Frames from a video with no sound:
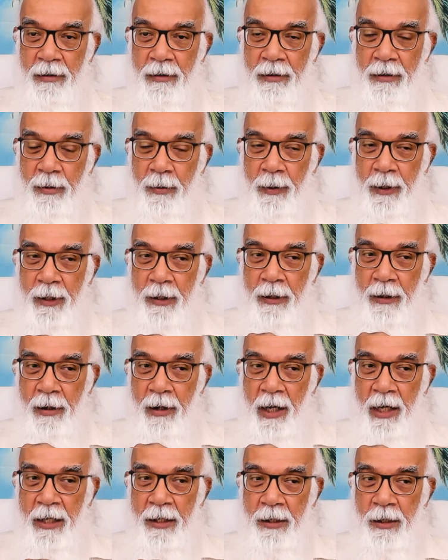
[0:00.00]
So when the
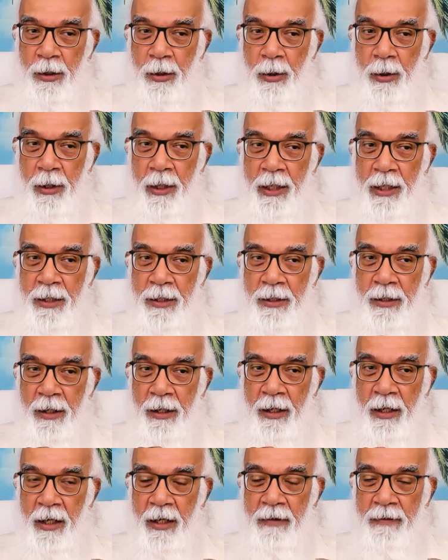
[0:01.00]
right knowledge
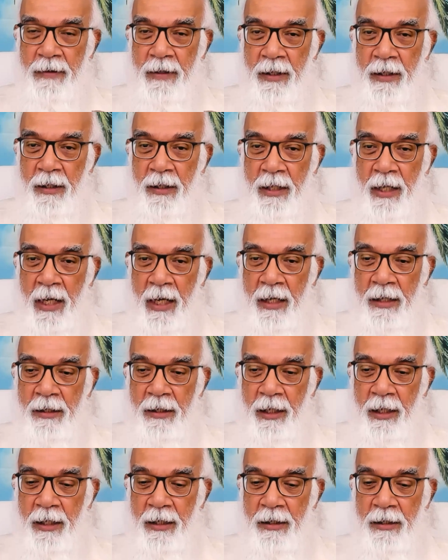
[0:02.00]
lives in that
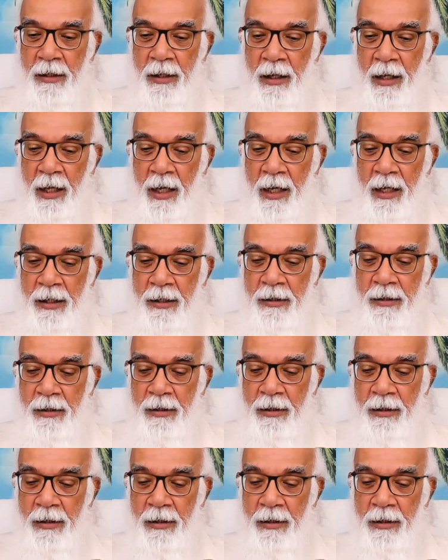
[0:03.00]
intellect,